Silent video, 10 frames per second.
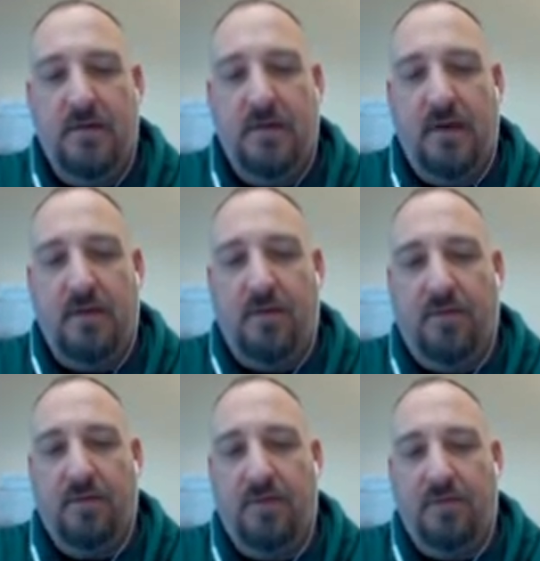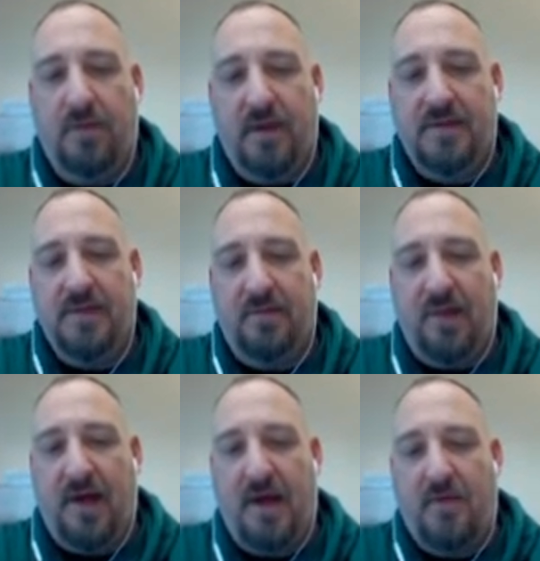rule that isn't
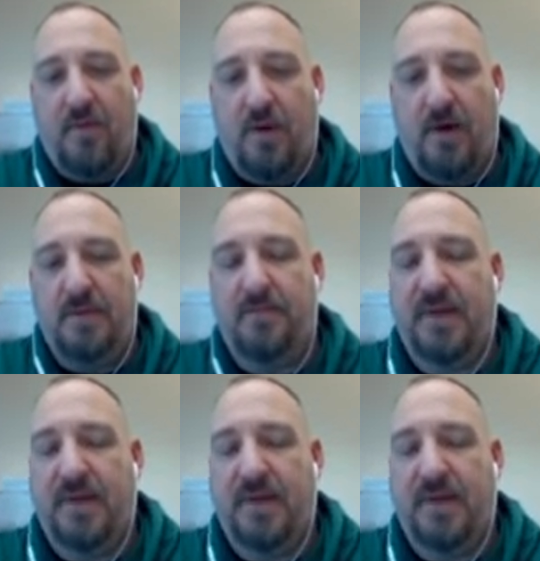applied anymore